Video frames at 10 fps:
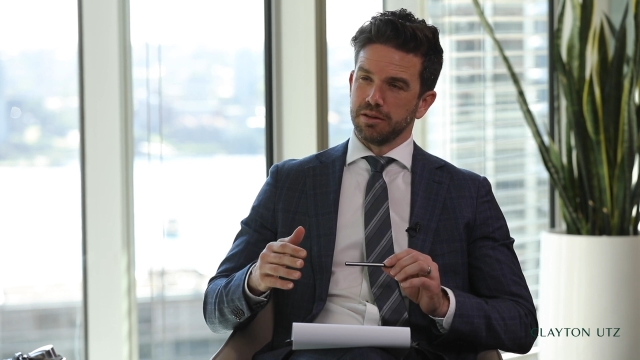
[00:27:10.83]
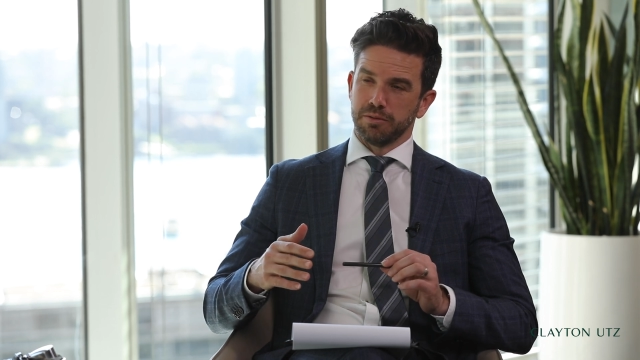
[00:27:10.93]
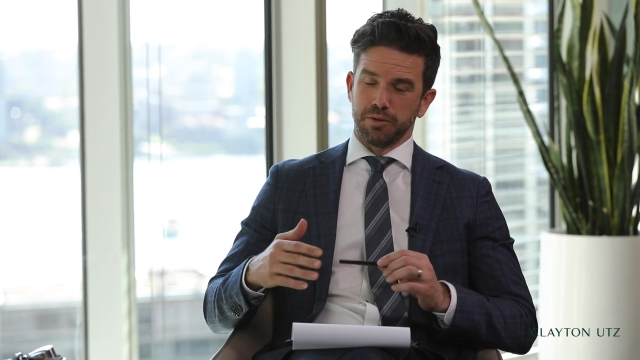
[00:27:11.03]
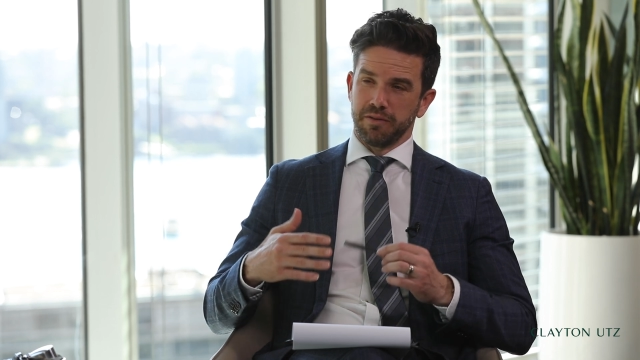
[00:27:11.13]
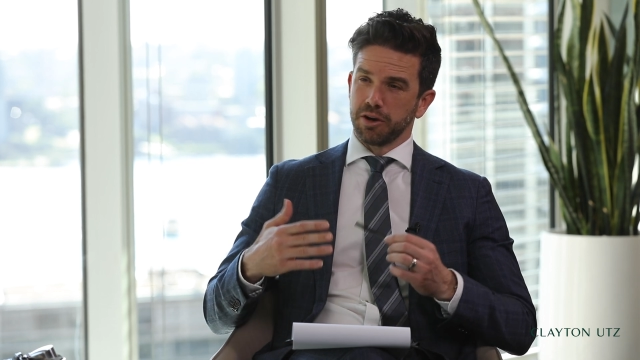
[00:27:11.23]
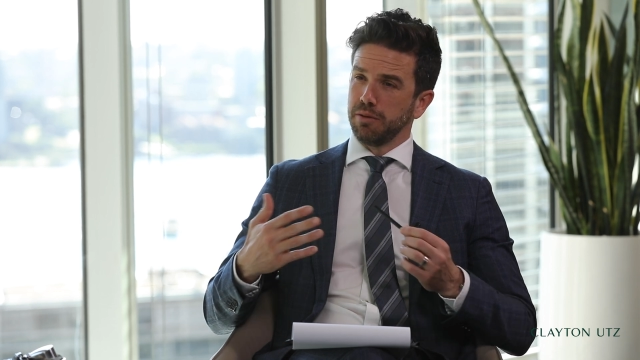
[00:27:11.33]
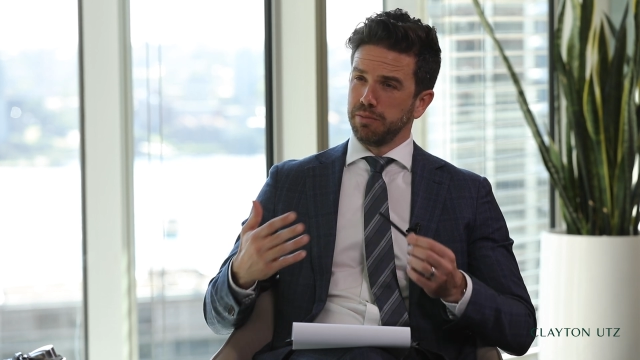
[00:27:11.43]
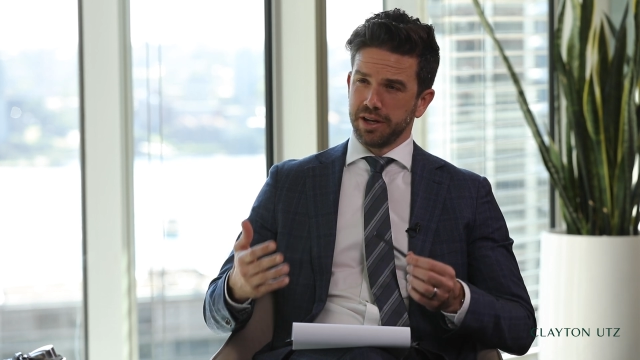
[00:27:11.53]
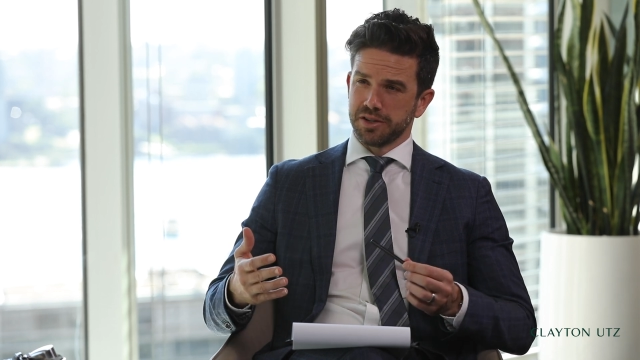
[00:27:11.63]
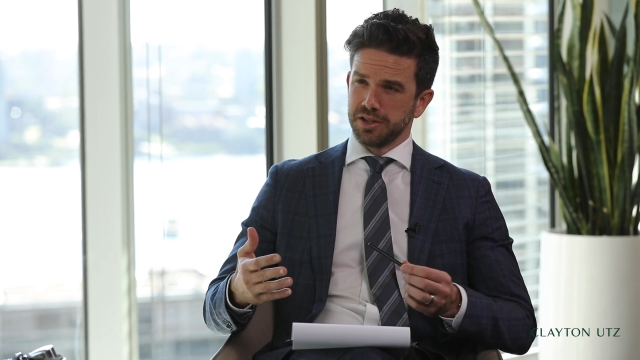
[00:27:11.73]
we have a
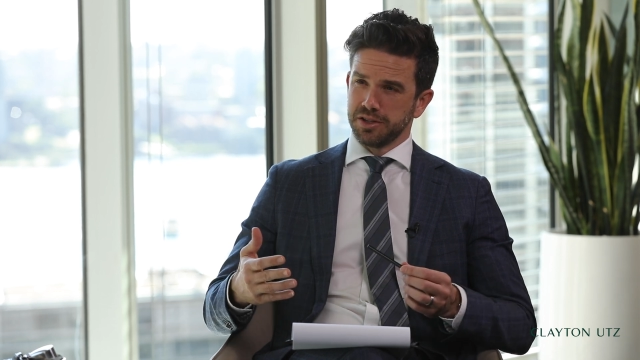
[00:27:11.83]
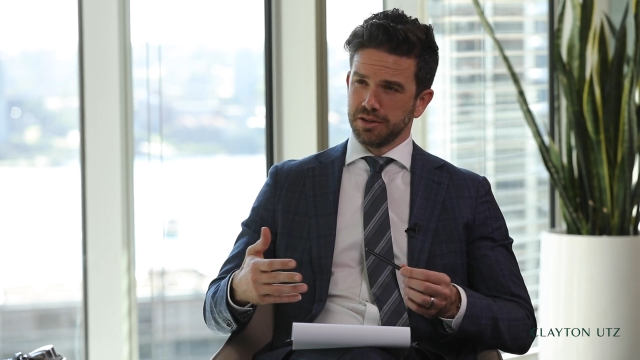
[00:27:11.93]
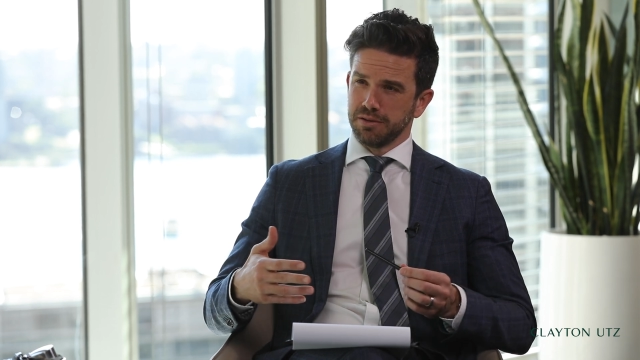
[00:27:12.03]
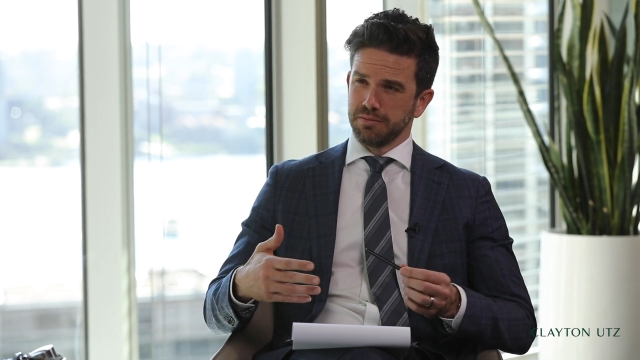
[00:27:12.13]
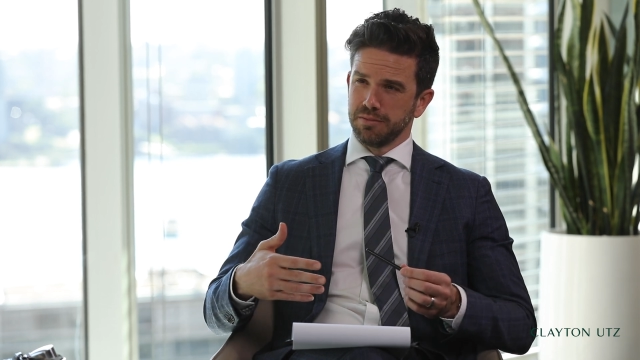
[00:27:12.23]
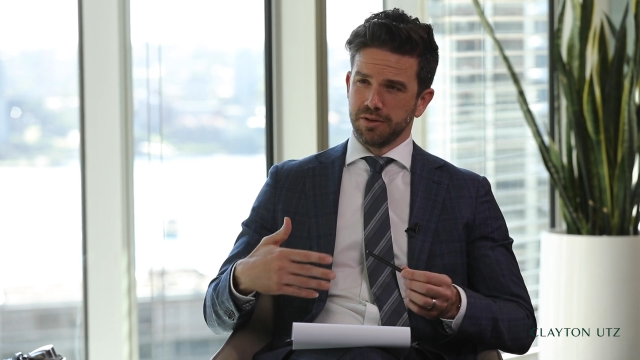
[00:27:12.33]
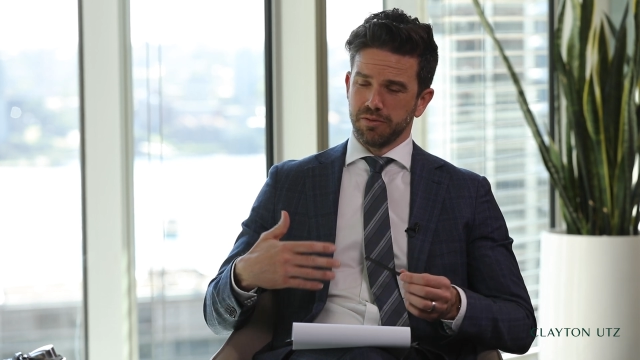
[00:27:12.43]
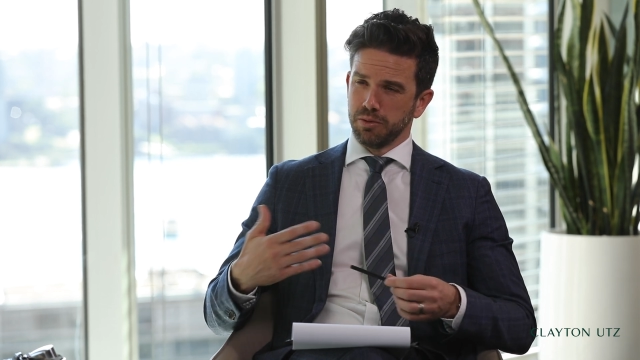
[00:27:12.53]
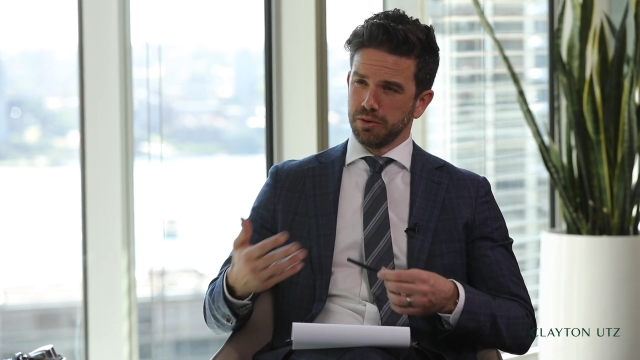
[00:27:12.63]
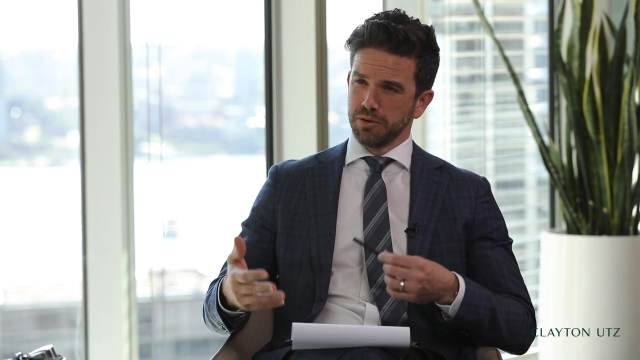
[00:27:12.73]
complex system of
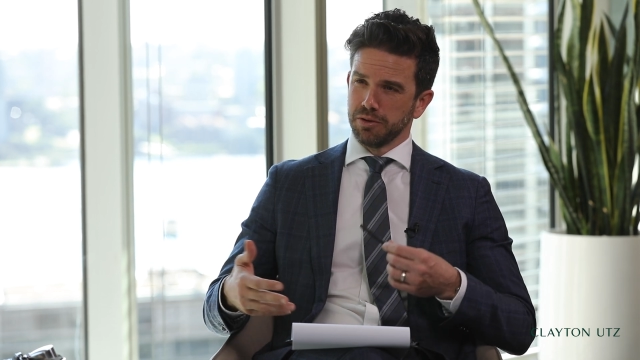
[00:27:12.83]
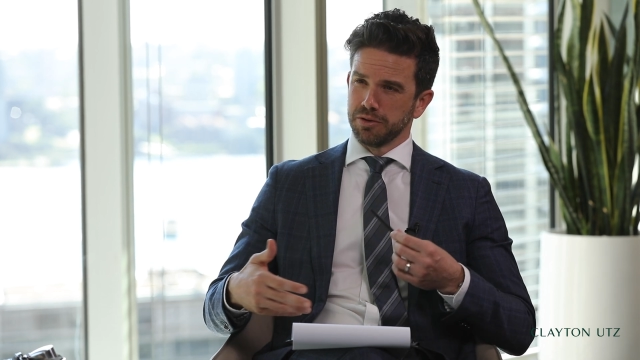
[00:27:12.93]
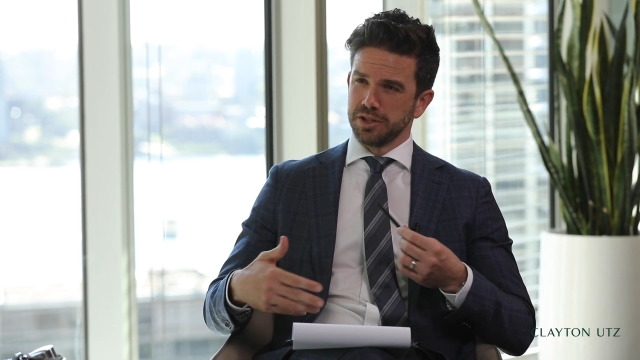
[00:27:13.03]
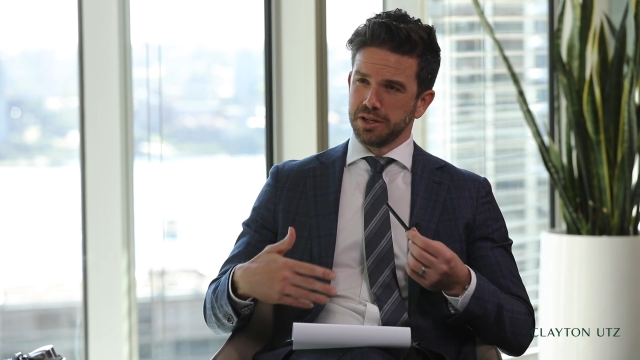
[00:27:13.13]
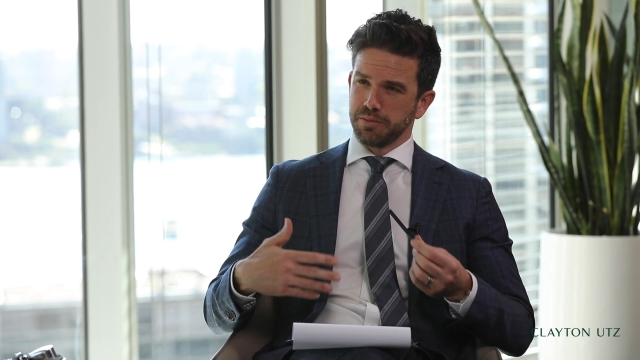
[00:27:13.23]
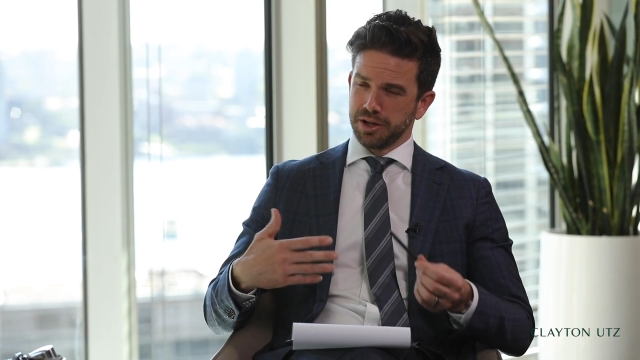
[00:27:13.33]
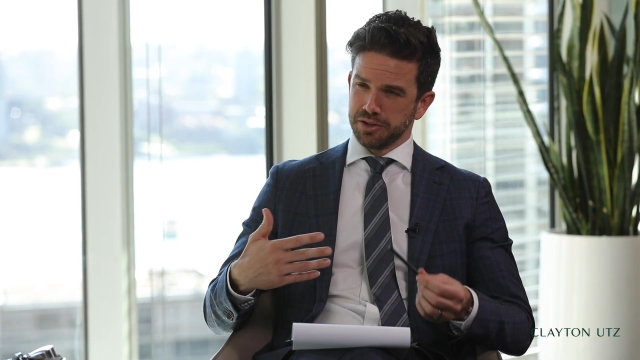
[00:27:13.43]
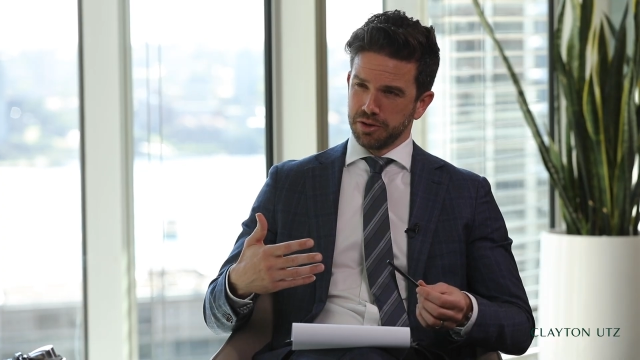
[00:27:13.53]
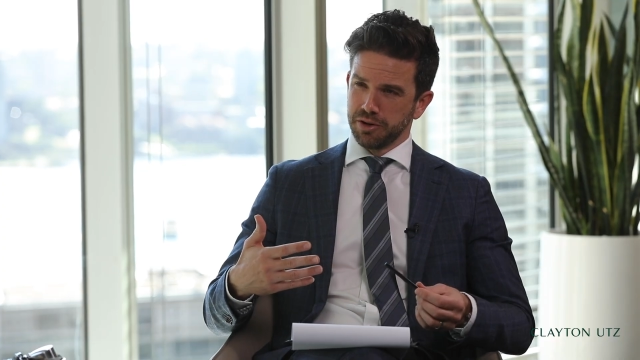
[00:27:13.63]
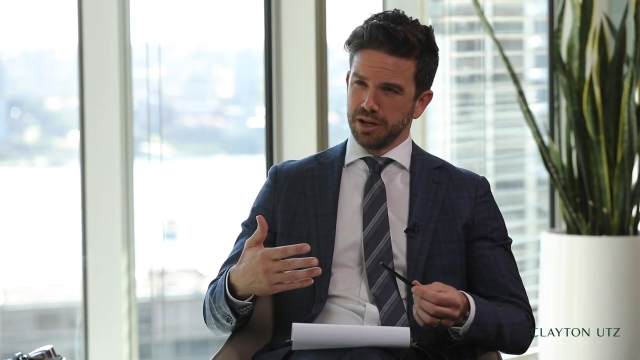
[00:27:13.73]
awards, enterprise
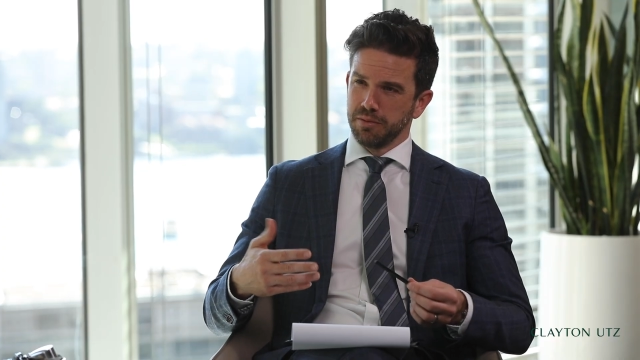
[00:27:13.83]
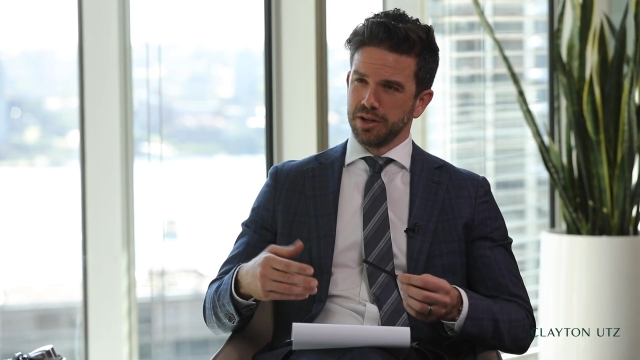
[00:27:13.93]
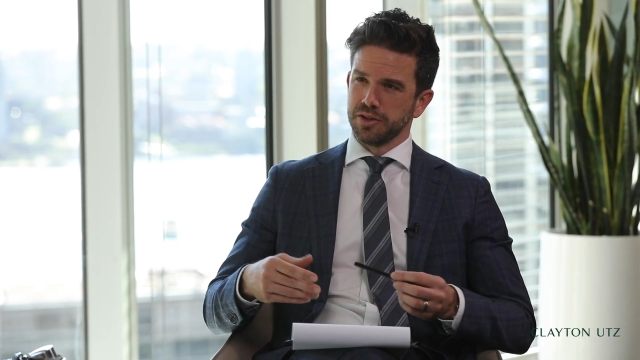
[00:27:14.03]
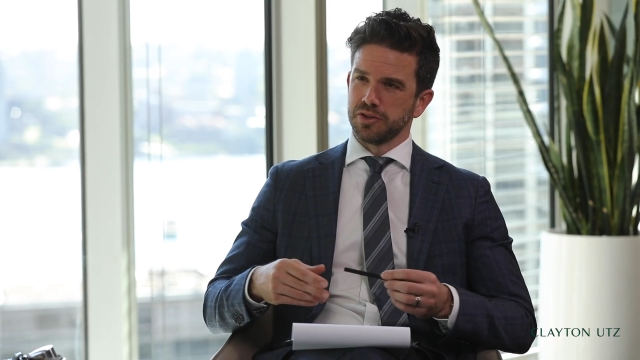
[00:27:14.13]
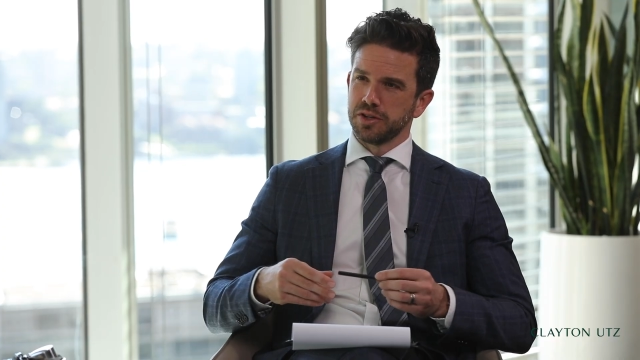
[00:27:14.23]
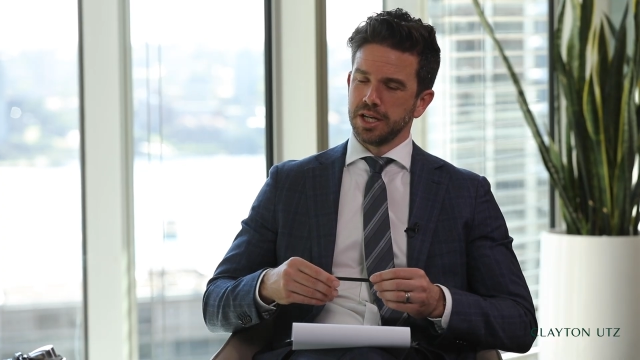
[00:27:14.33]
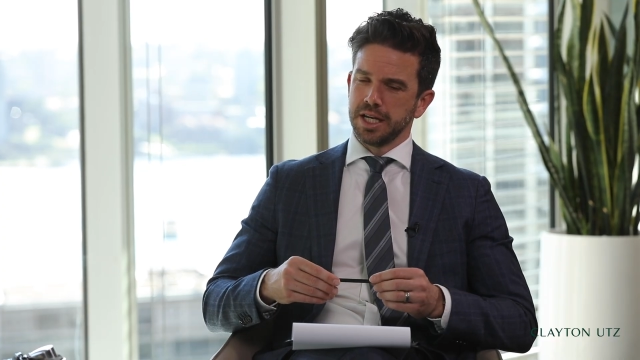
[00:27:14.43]
agreements,